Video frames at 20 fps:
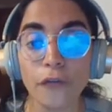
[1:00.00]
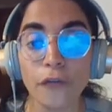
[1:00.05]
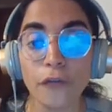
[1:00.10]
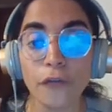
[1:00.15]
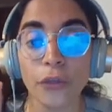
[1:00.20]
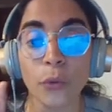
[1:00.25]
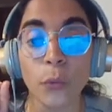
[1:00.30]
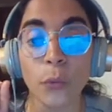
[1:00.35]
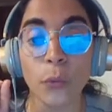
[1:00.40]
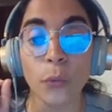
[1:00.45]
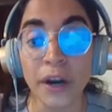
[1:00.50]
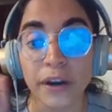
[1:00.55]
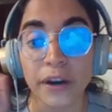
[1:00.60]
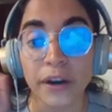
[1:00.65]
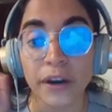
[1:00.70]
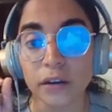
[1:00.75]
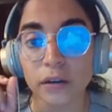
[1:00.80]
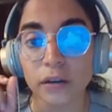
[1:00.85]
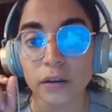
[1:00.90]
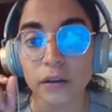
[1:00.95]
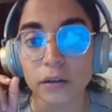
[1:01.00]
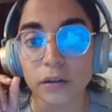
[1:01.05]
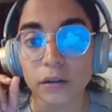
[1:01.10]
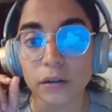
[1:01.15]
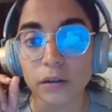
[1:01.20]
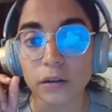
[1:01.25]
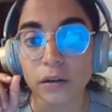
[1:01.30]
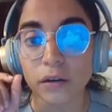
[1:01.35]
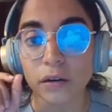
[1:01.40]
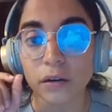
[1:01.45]
of the work
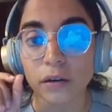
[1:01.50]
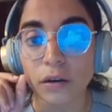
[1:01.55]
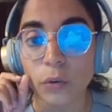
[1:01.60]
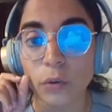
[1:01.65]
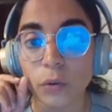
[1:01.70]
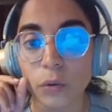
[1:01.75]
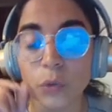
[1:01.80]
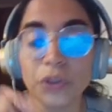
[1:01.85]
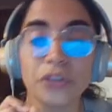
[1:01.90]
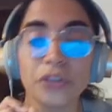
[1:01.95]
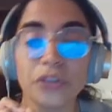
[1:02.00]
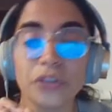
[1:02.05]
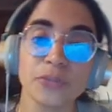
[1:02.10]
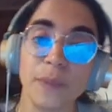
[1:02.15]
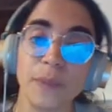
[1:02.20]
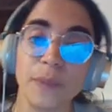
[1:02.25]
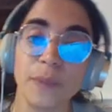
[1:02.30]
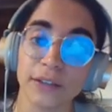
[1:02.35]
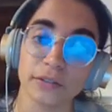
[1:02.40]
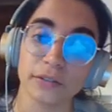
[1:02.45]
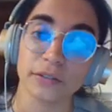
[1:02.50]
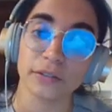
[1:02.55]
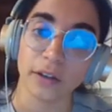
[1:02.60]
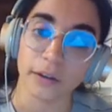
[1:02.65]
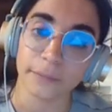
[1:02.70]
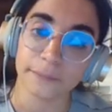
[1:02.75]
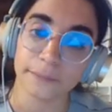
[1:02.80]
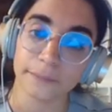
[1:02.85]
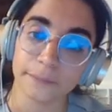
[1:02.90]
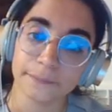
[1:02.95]
with respect to
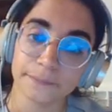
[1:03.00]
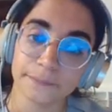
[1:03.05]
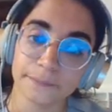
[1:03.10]
time.